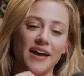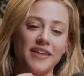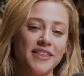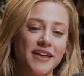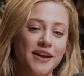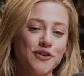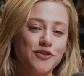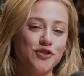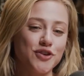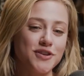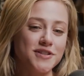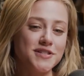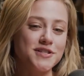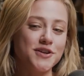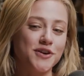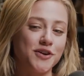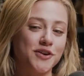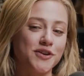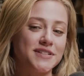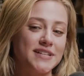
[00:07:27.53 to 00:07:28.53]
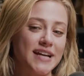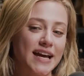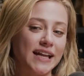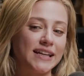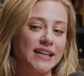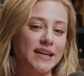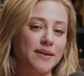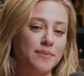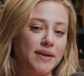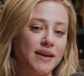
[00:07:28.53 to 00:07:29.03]
I think just her
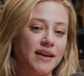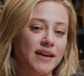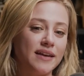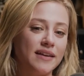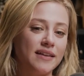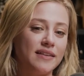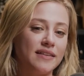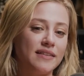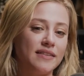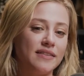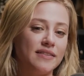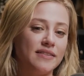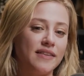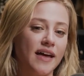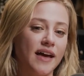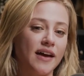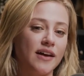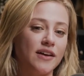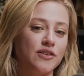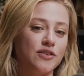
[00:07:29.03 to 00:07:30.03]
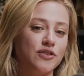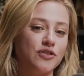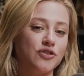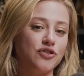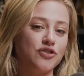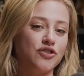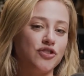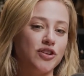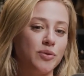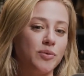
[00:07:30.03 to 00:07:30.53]
telling me that
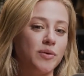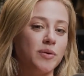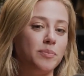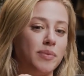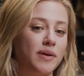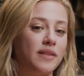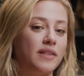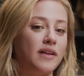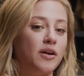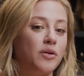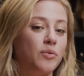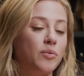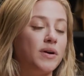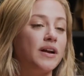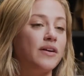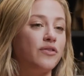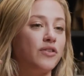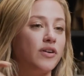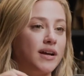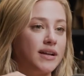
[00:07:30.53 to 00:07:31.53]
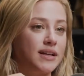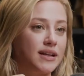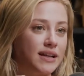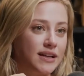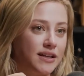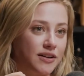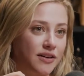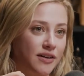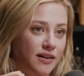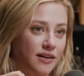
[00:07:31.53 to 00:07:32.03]
she would be there whenever I
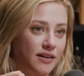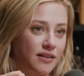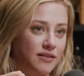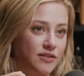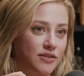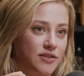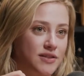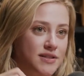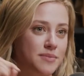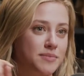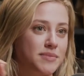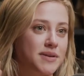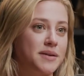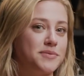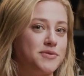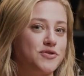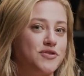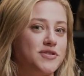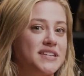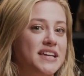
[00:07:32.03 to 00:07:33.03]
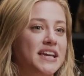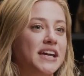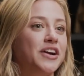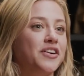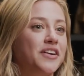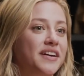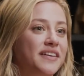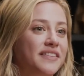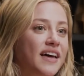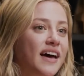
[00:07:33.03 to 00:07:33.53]
needed her. Sometimes just
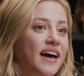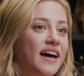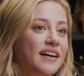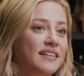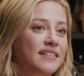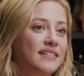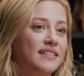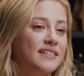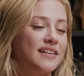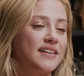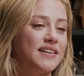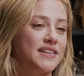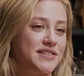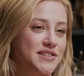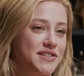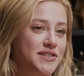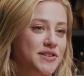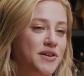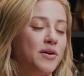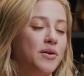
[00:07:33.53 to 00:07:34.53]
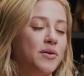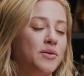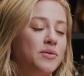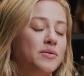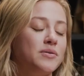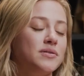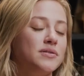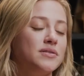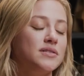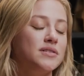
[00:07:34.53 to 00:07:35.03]
hearing that is
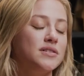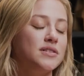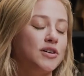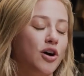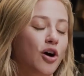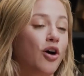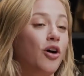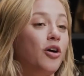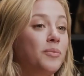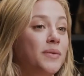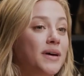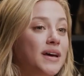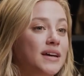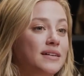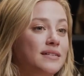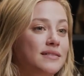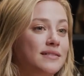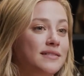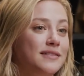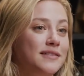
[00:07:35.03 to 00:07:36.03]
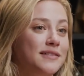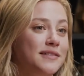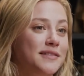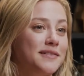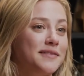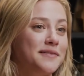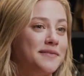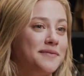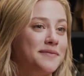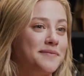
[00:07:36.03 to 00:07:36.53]
so calming.
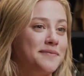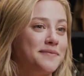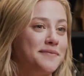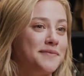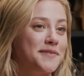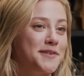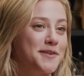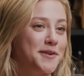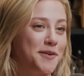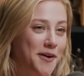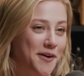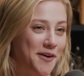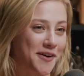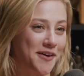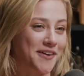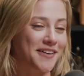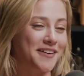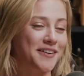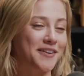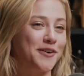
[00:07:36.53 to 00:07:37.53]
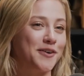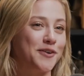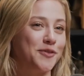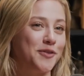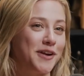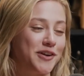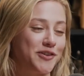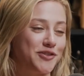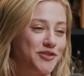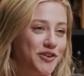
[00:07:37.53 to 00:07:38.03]
So her
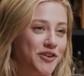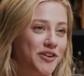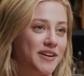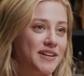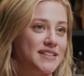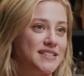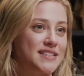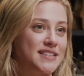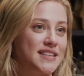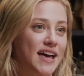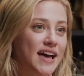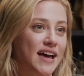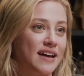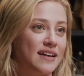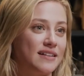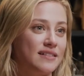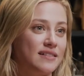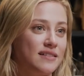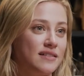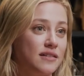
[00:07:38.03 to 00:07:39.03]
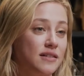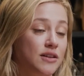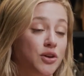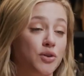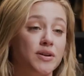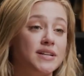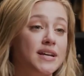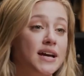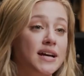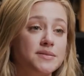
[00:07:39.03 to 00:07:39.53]
reassurance that you
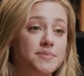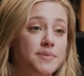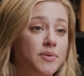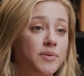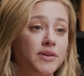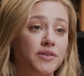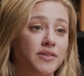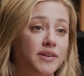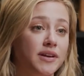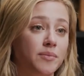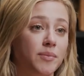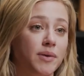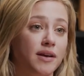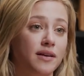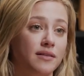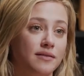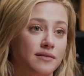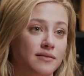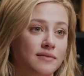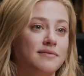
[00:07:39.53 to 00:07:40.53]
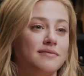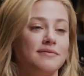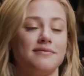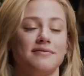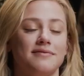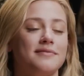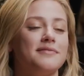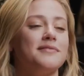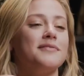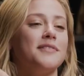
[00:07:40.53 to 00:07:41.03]
can text me when you need me.
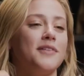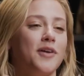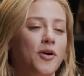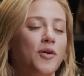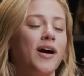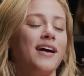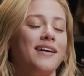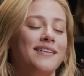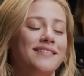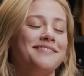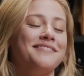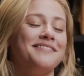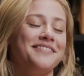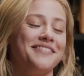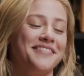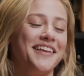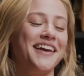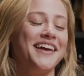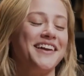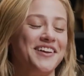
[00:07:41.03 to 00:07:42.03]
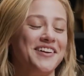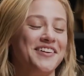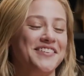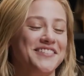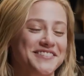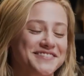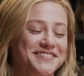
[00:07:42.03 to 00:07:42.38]
Okay. Thank you.